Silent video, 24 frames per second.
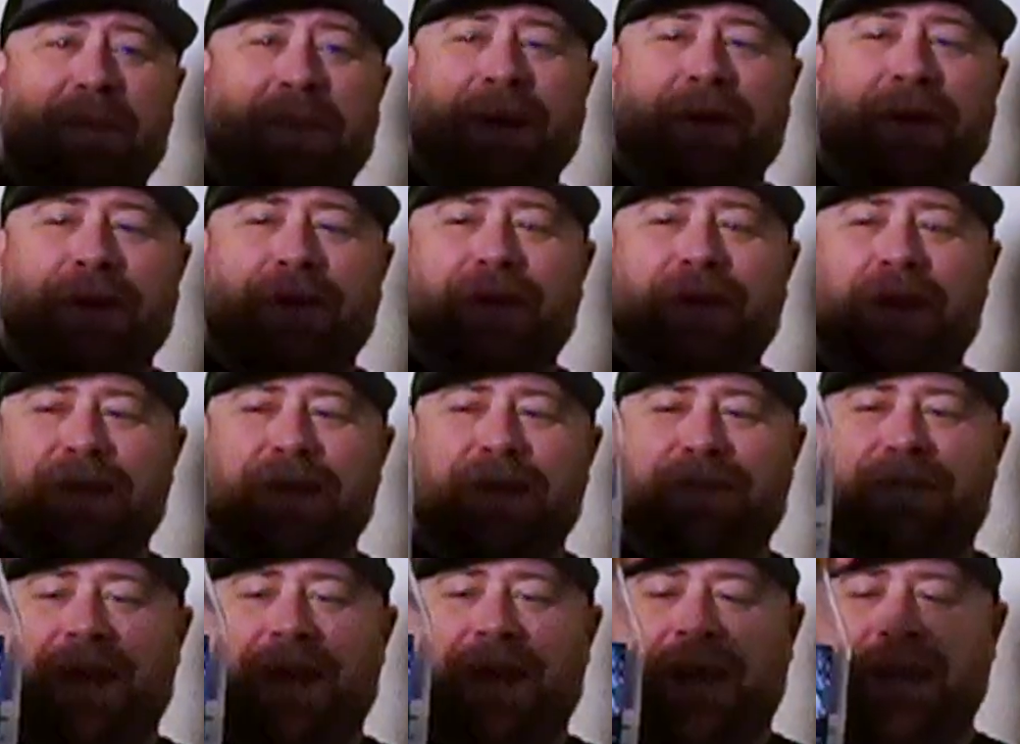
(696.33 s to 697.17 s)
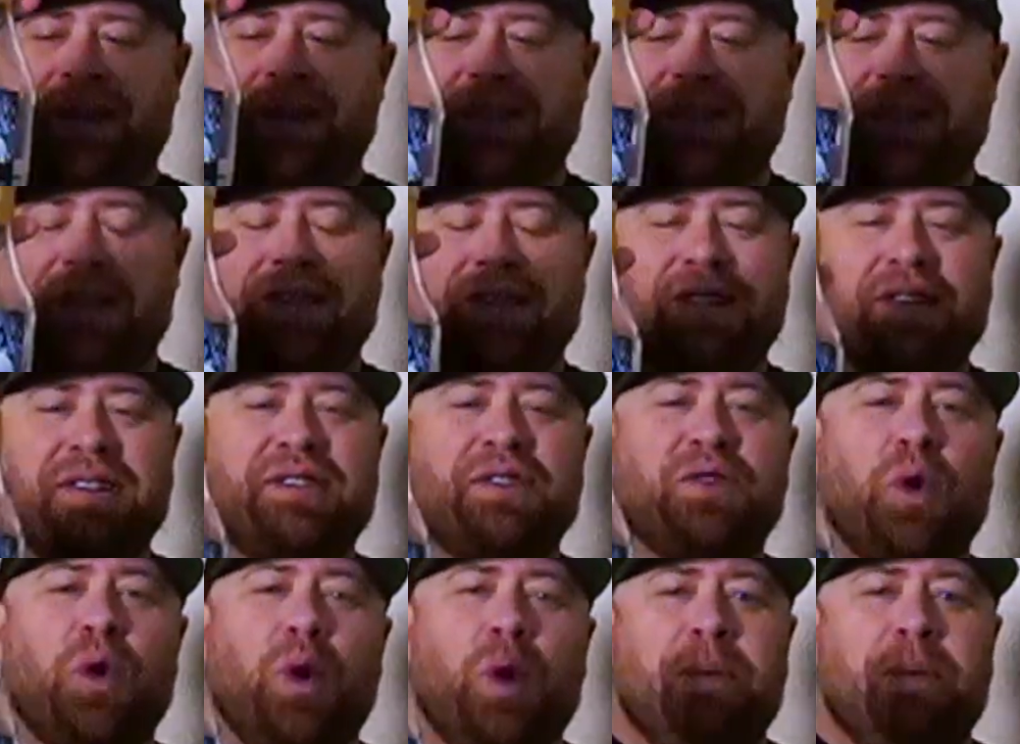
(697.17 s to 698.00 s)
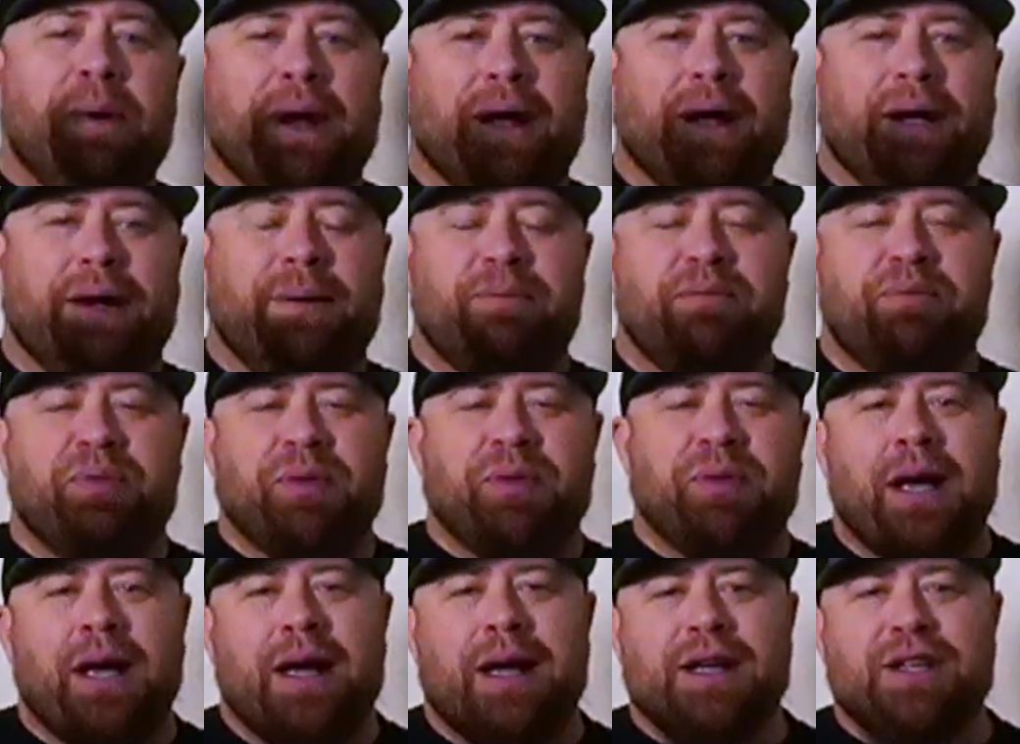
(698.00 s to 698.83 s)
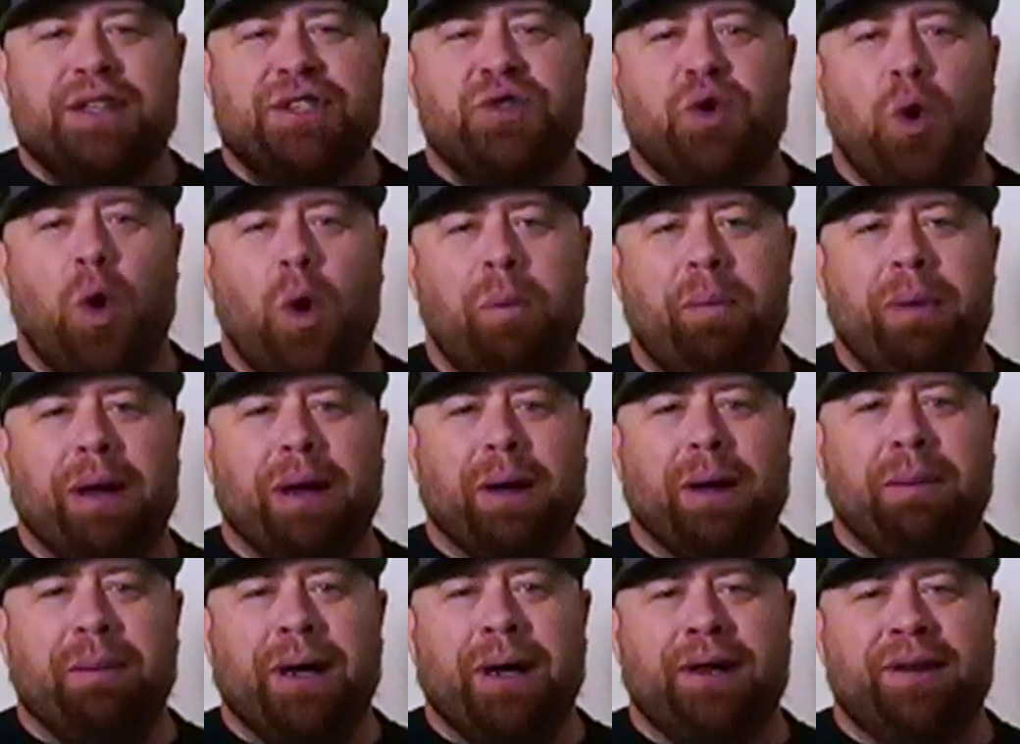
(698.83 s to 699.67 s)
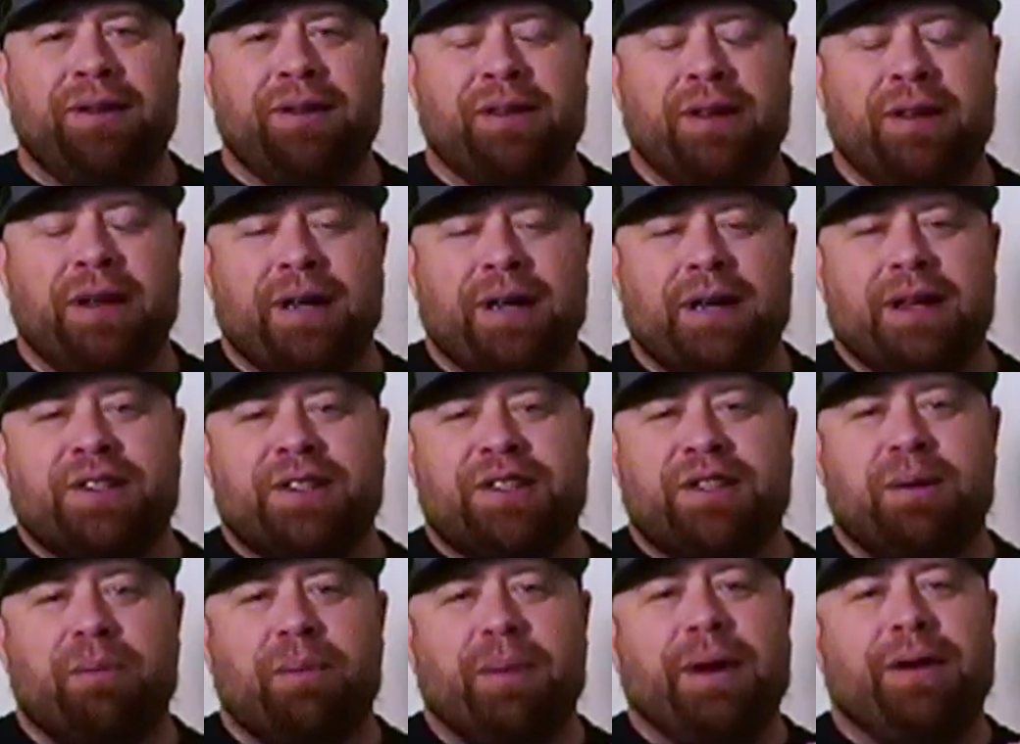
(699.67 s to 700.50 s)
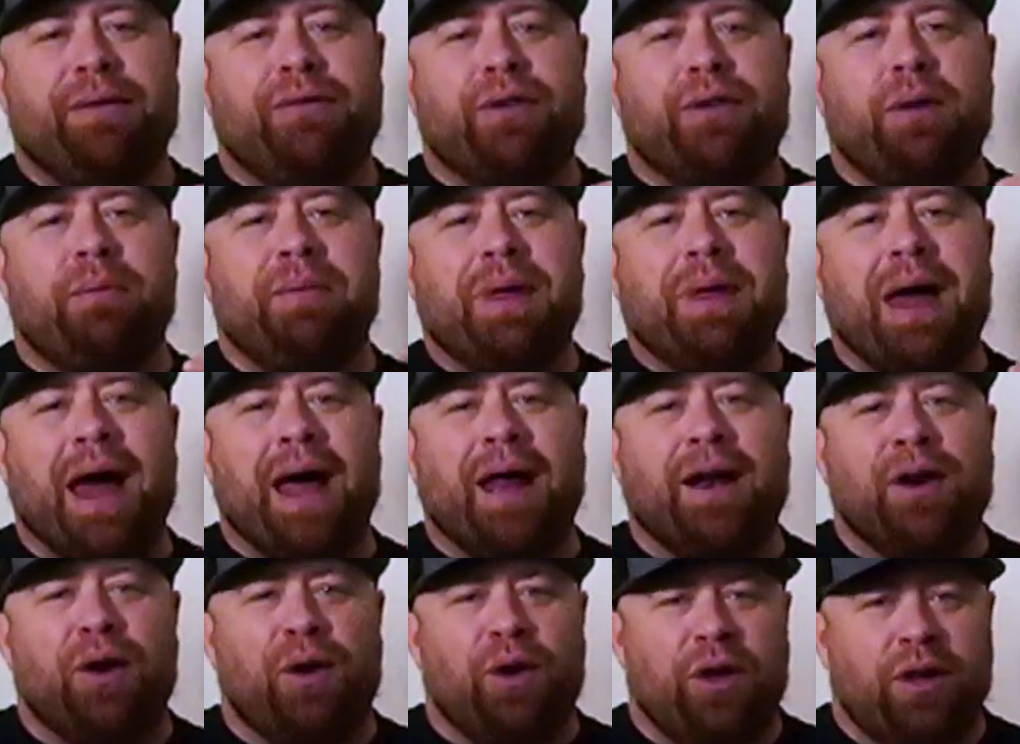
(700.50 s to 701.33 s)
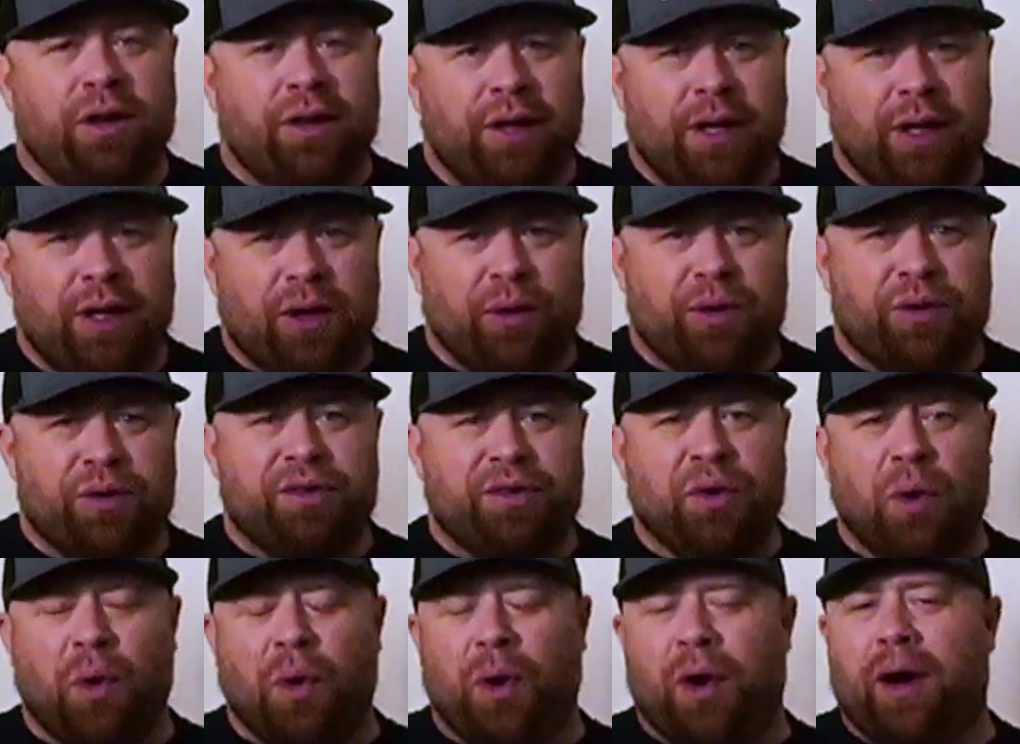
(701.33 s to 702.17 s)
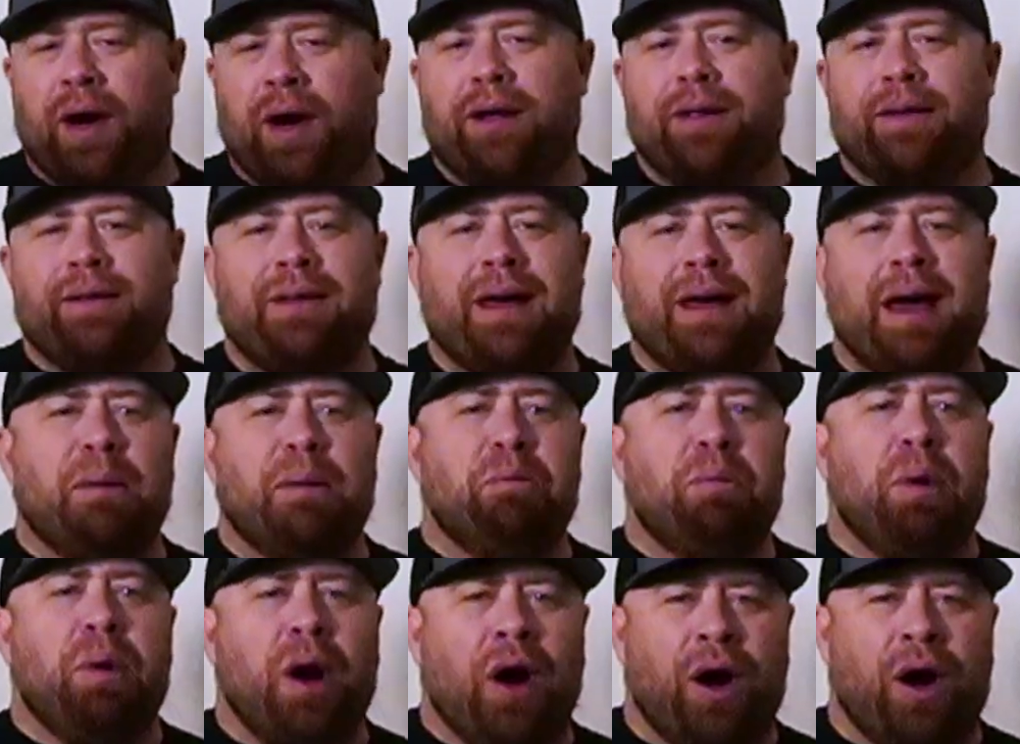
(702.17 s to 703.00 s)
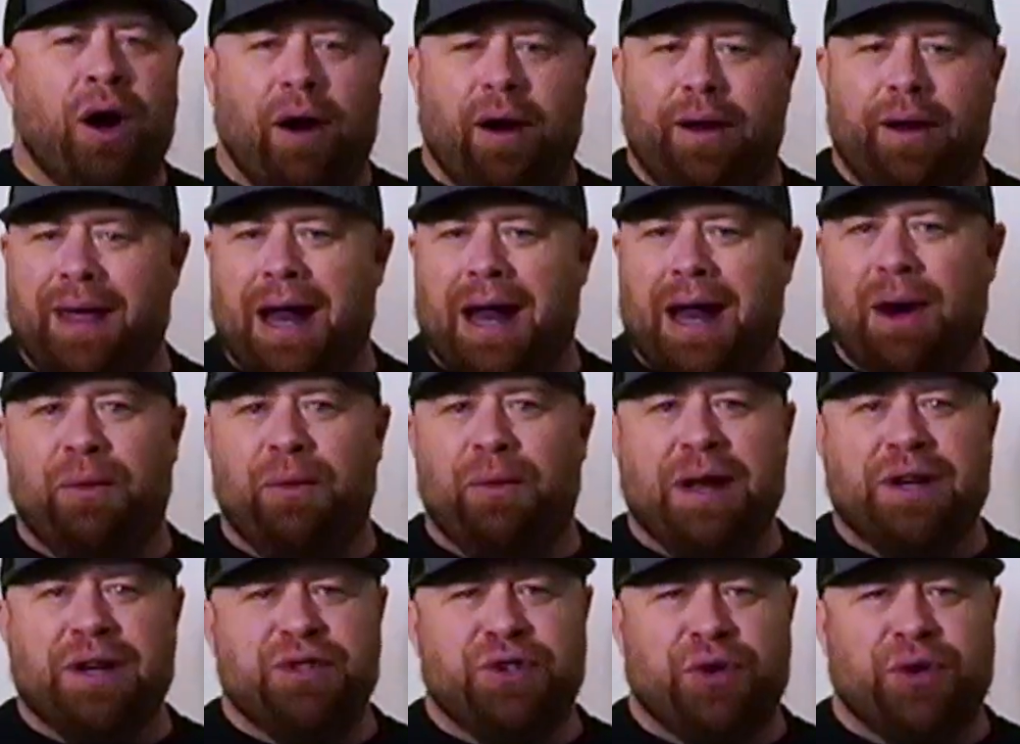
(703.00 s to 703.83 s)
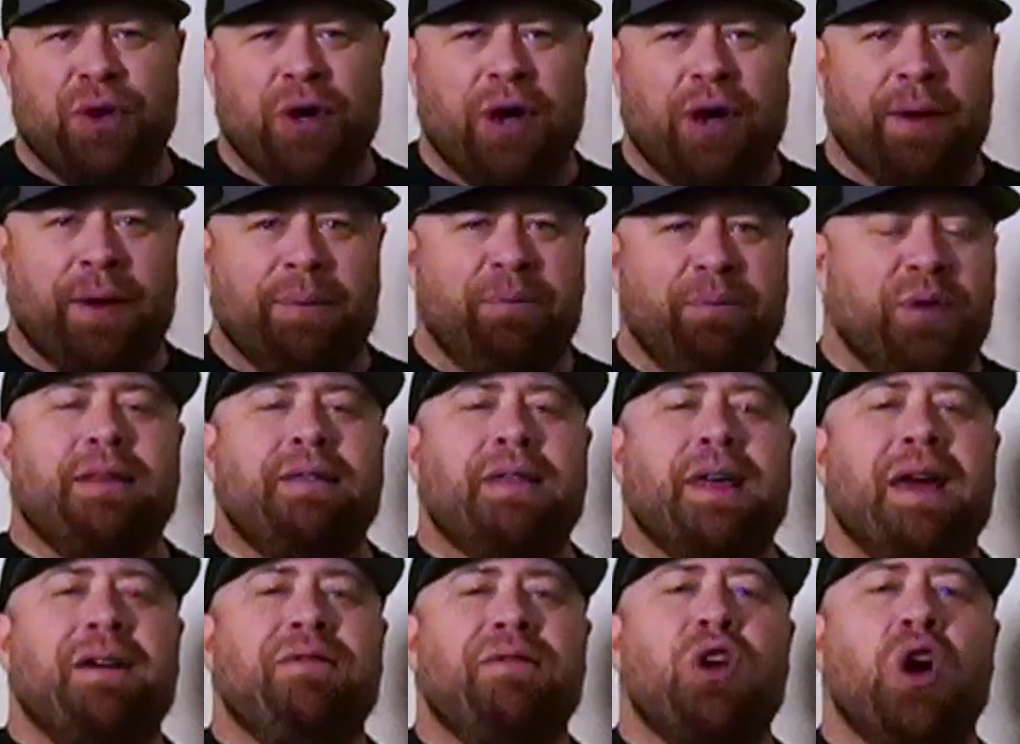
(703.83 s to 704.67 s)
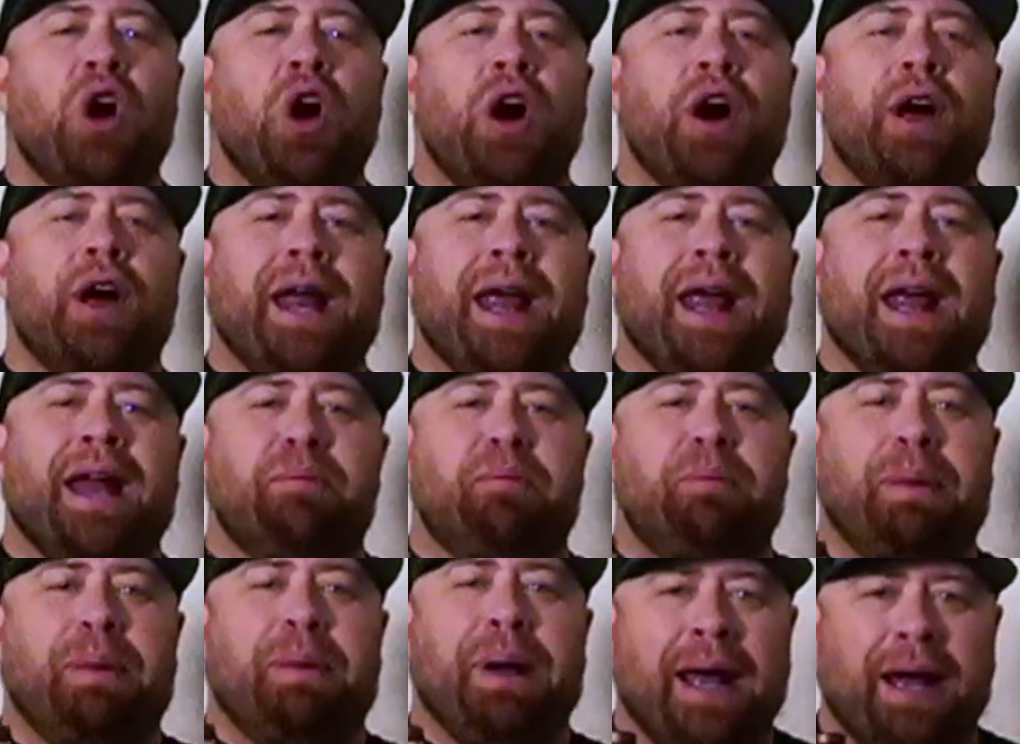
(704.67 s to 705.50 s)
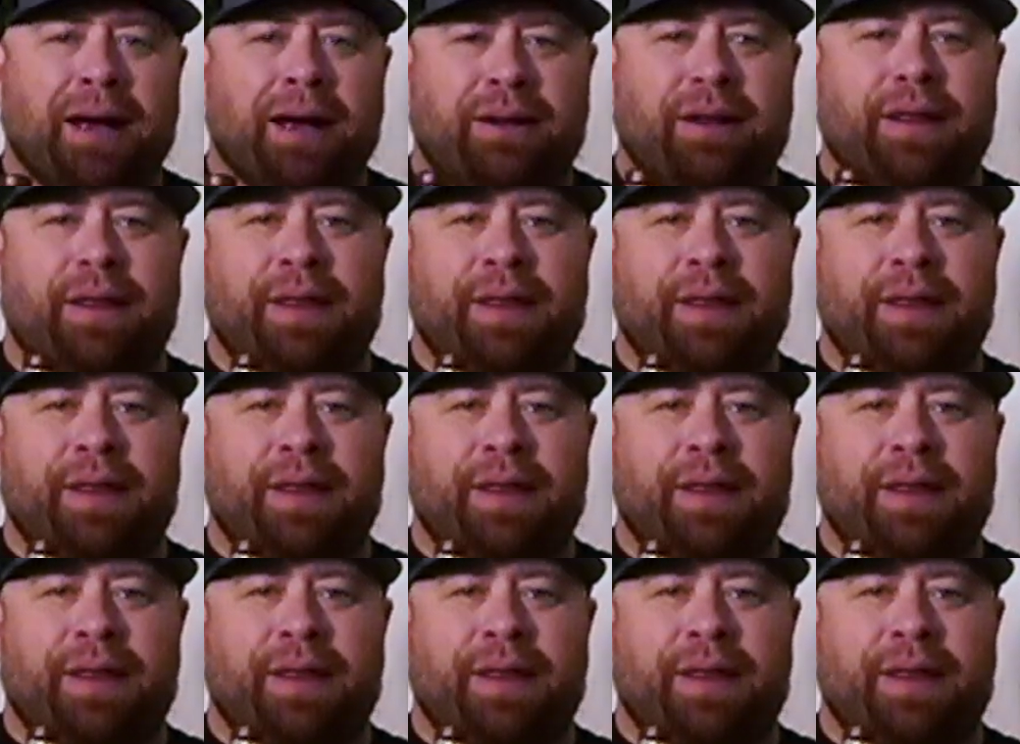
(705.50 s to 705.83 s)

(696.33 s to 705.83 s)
here in Las Vegas. It's a store pick. A store pick means somebody from that liquor store, that bar, that restaurant, they've gone and picked